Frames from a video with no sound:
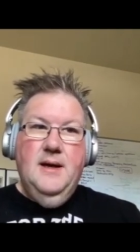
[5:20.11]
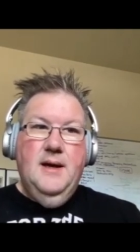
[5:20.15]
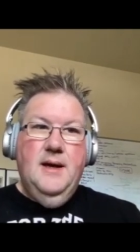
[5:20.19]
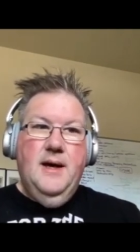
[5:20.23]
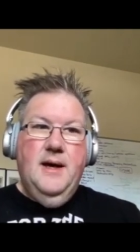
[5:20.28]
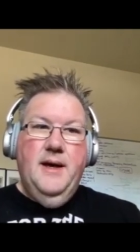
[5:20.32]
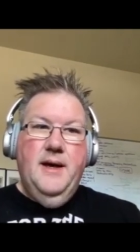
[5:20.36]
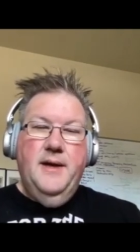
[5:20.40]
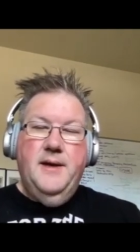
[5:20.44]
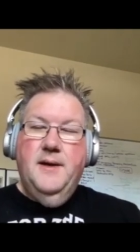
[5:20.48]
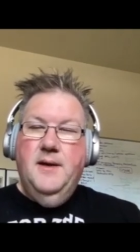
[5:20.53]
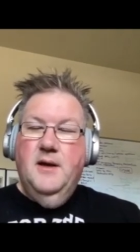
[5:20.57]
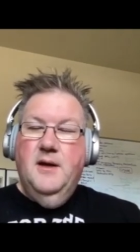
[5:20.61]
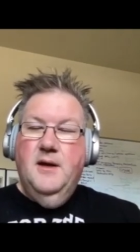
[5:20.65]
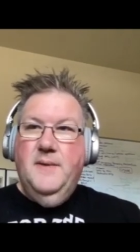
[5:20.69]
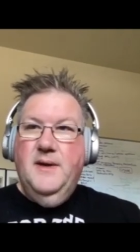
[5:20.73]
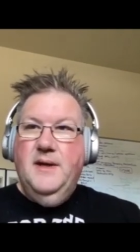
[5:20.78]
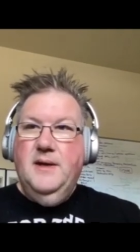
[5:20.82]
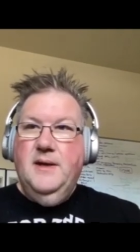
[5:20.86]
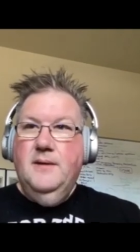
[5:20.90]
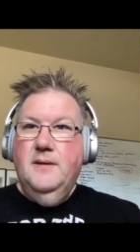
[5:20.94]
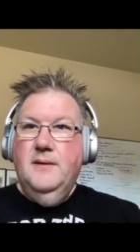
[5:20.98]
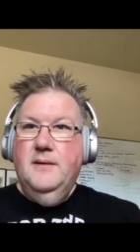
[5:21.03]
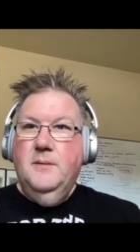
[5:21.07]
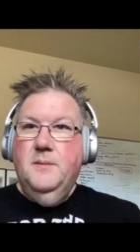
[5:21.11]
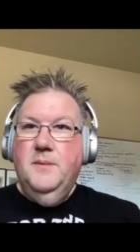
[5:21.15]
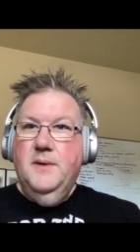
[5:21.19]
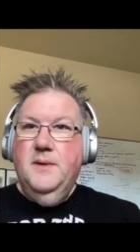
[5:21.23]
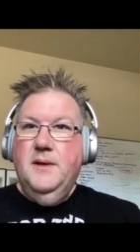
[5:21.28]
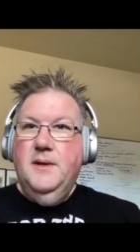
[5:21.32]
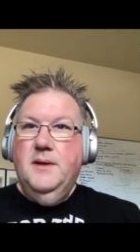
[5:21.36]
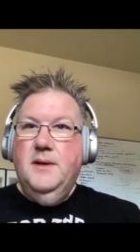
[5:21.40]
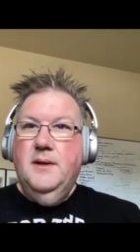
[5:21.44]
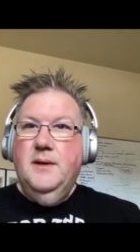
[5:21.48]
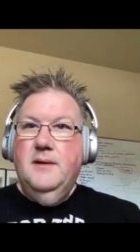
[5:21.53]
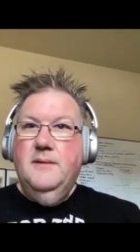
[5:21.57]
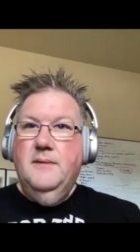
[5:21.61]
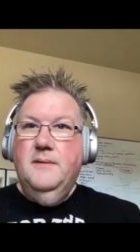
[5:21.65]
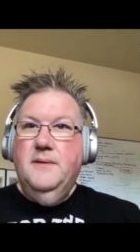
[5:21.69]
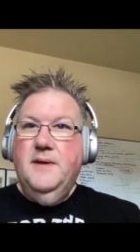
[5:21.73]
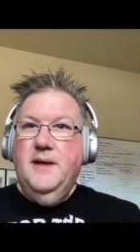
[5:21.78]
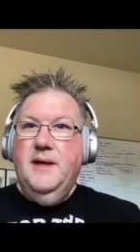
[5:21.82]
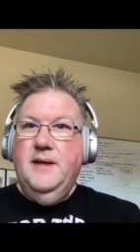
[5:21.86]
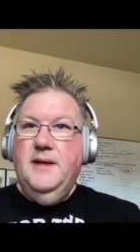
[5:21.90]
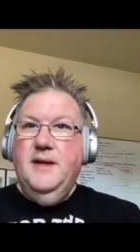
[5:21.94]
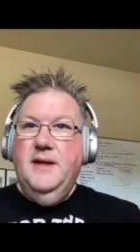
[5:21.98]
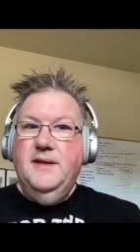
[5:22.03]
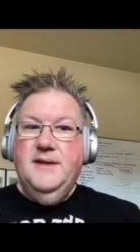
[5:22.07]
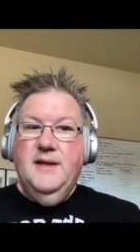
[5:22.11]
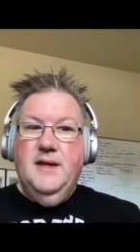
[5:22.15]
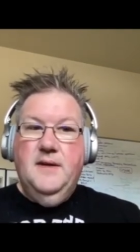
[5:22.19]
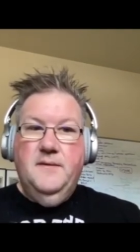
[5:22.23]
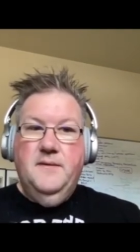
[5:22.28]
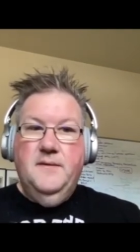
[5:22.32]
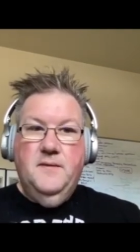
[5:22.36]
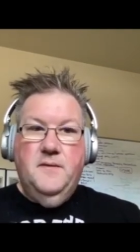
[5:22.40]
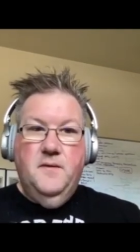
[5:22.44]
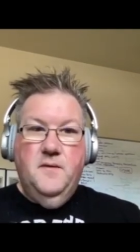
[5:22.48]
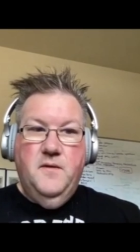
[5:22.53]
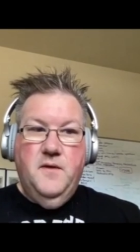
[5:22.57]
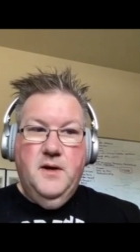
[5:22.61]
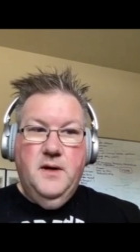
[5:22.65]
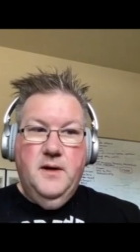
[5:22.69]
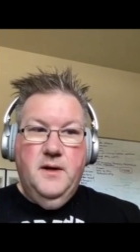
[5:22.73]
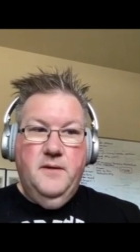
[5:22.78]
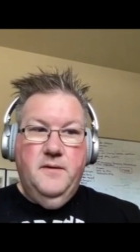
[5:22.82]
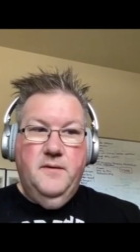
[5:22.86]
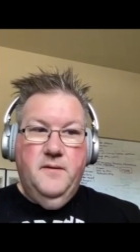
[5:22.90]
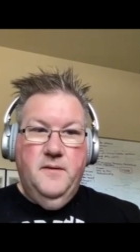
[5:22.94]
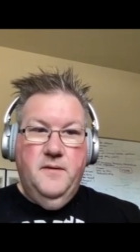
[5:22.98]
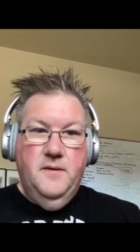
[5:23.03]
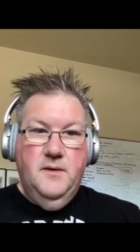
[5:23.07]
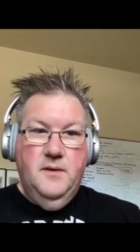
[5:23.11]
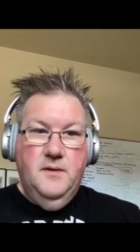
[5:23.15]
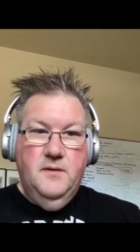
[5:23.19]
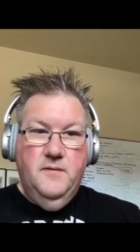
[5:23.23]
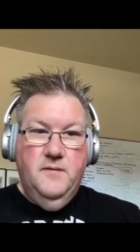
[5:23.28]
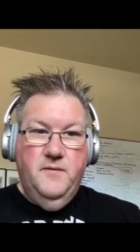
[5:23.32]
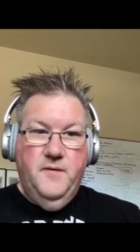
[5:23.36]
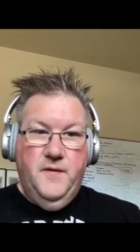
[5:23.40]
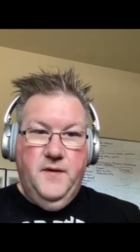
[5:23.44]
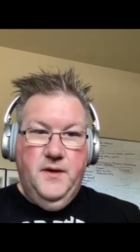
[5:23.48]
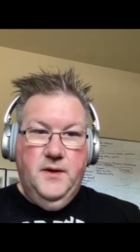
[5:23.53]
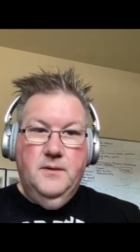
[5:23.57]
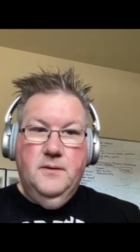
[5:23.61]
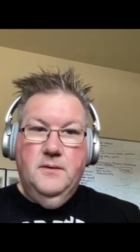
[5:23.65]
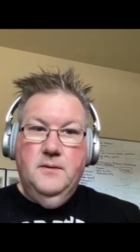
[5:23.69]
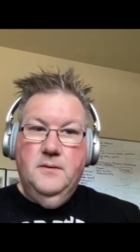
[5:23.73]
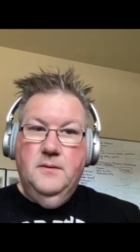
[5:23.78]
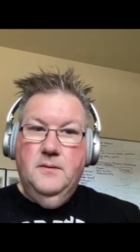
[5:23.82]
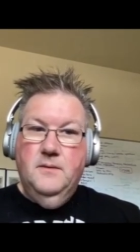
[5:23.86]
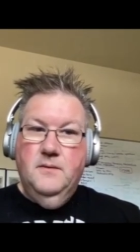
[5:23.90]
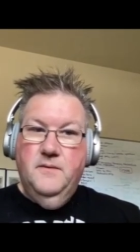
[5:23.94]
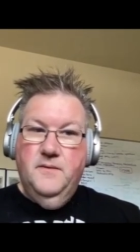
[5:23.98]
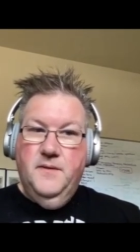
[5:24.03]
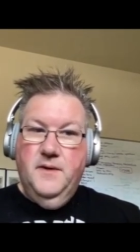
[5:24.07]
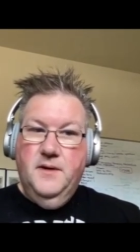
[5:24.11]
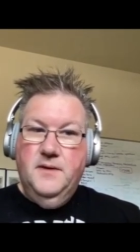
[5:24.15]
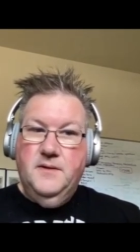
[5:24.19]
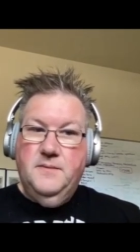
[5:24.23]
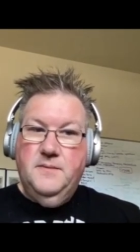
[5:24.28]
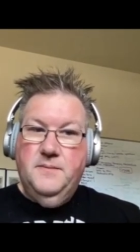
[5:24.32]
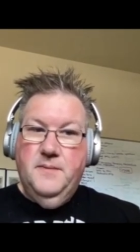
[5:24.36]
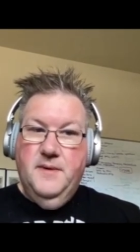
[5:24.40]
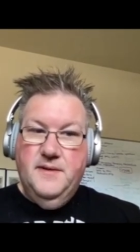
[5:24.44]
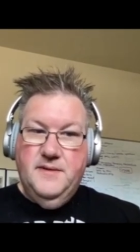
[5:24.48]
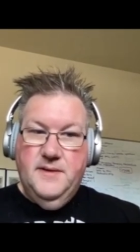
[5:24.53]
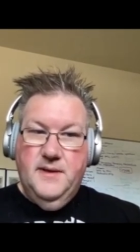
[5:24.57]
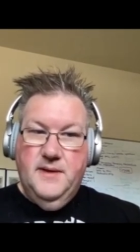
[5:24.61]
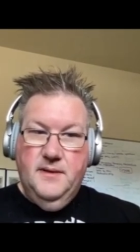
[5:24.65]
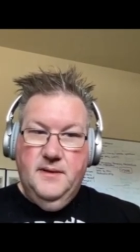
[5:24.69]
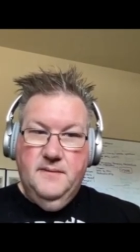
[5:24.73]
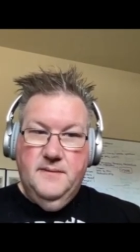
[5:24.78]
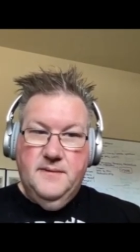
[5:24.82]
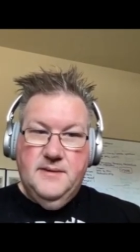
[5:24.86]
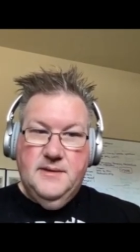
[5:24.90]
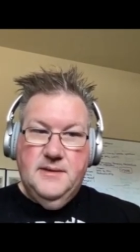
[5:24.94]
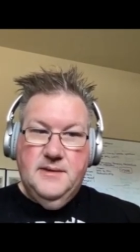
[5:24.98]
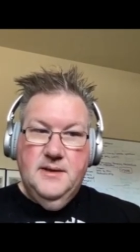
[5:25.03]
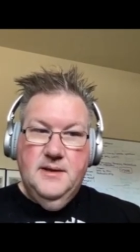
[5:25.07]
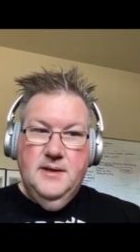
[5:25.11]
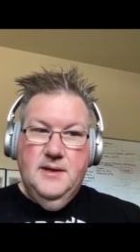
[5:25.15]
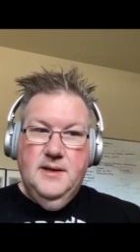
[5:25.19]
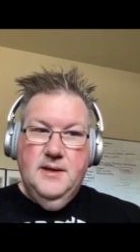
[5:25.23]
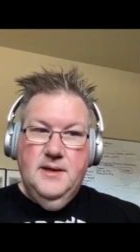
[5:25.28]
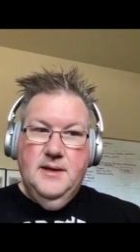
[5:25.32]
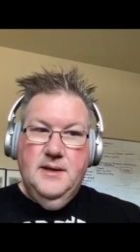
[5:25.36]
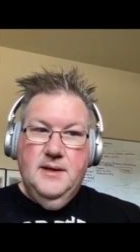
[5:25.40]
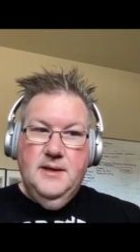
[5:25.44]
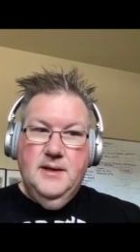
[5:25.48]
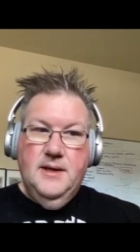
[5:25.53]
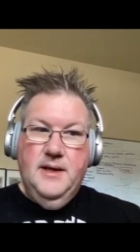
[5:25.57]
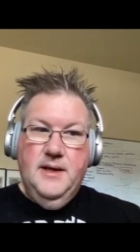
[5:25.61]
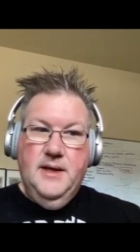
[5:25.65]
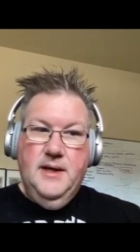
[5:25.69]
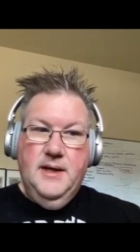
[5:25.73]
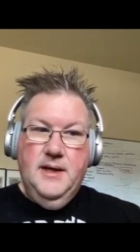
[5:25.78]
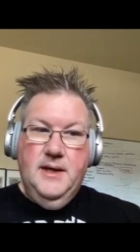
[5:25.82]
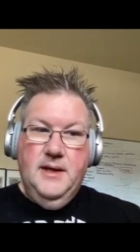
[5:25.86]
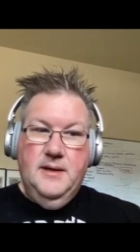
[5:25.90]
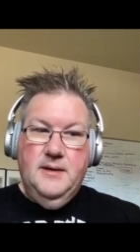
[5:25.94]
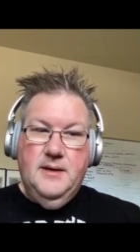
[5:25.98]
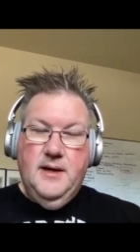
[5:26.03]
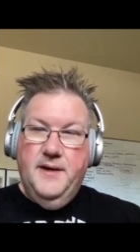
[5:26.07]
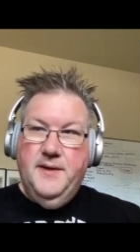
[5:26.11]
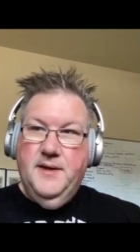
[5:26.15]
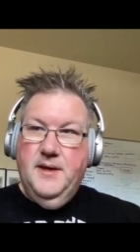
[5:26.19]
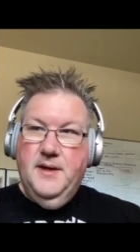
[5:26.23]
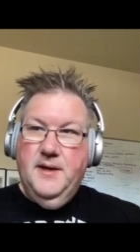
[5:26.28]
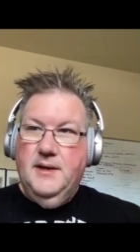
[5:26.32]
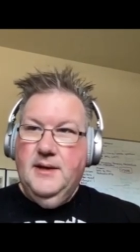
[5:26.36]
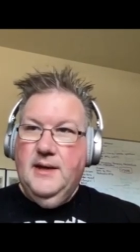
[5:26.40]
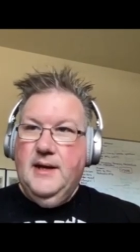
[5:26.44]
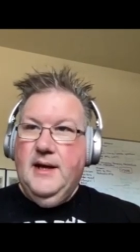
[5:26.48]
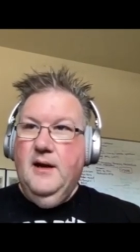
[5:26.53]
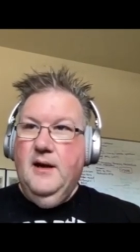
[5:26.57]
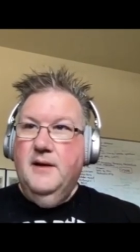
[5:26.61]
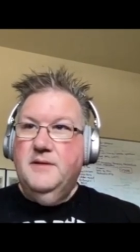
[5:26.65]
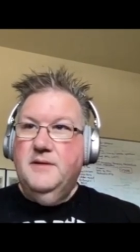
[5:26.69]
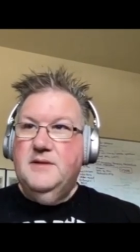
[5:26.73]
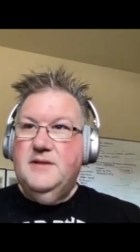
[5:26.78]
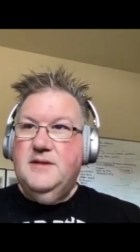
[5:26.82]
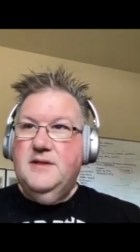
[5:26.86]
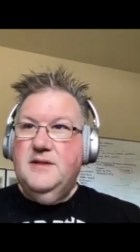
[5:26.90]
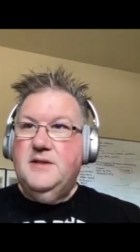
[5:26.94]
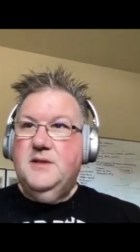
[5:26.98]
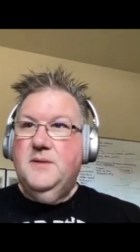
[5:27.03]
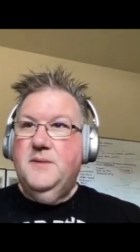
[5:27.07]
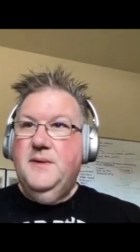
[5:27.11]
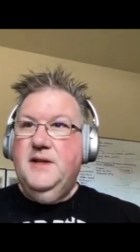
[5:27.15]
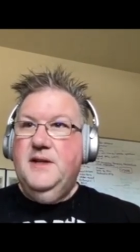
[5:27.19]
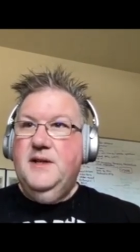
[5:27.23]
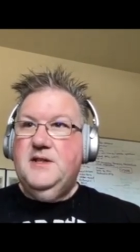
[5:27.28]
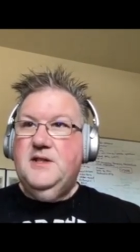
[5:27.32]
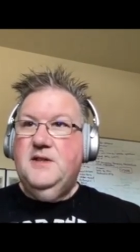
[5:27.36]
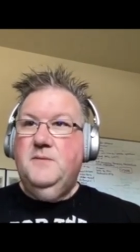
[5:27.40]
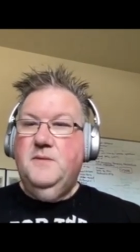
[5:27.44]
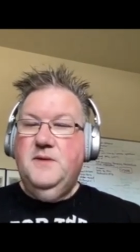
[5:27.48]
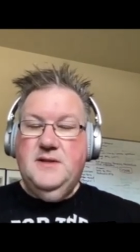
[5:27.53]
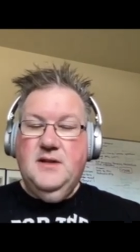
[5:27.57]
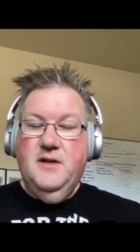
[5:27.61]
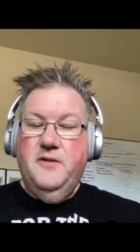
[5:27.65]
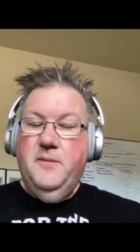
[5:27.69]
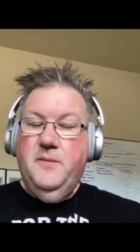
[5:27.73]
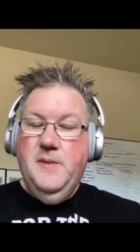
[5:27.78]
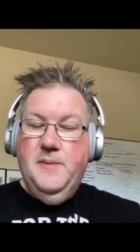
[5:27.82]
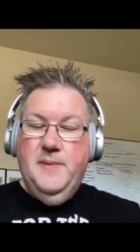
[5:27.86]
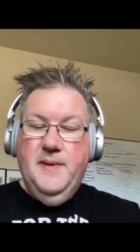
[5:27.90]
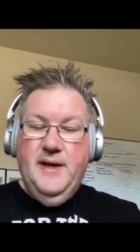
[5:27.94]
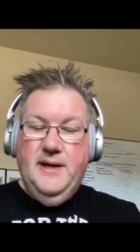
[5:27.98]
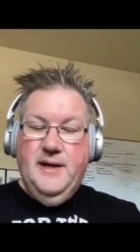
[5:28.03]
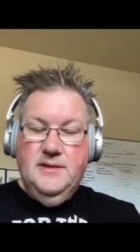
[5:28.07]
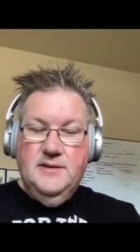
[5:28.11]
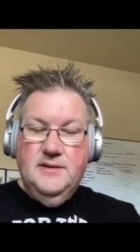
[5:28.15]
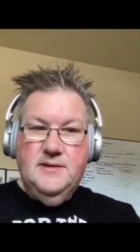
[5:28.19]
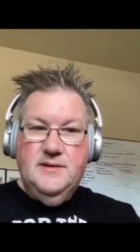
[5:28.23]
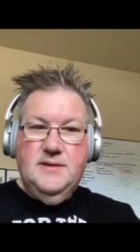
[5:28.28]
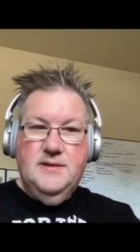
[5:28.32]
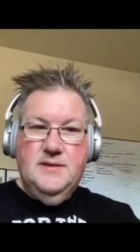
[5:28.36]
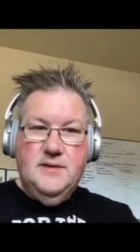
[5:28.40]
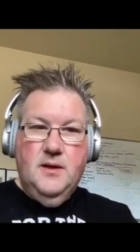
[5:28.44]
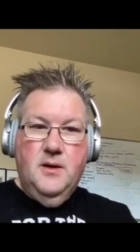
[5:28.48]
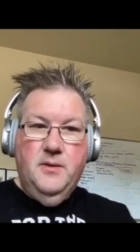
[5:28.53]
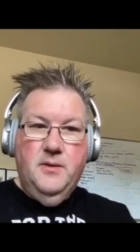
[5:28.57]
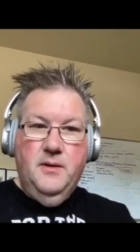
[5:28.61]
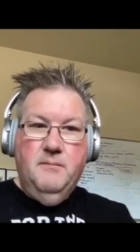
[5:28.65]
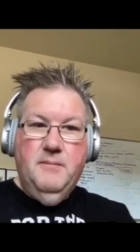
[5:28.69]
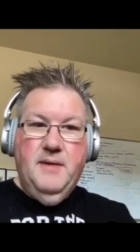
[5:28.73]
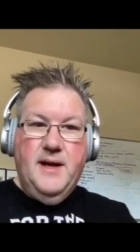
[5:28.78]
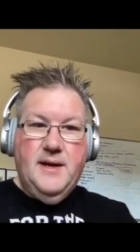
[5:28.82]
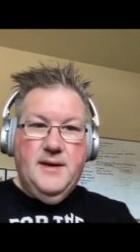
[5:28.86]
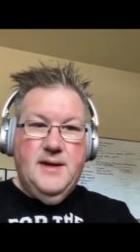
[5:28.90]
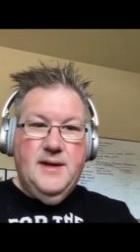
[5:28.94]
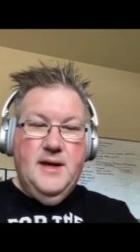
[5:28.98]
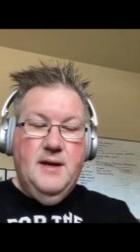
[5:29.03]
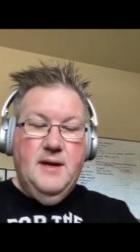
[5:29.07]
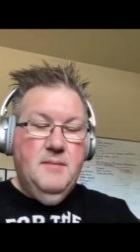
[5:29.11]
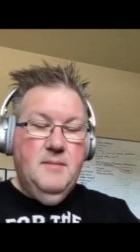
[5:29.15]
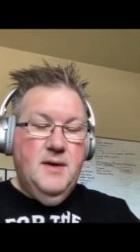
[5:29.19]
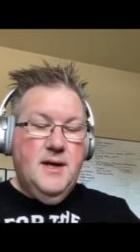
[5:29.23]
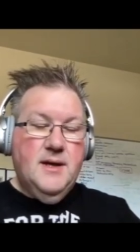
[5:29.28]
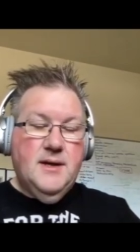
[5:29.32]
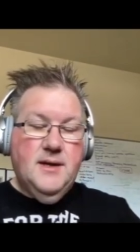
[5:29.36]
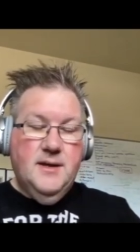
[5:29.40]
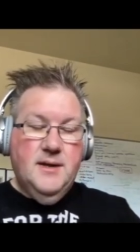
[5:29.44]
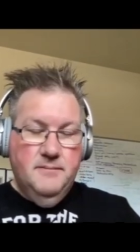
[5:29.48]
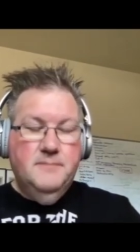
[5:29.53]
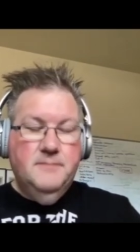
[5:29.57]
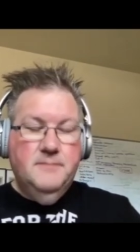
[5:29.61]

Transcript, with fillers: I don't know about you, but they need to have very few false positives and I think the current situation with software patents is holding back that market.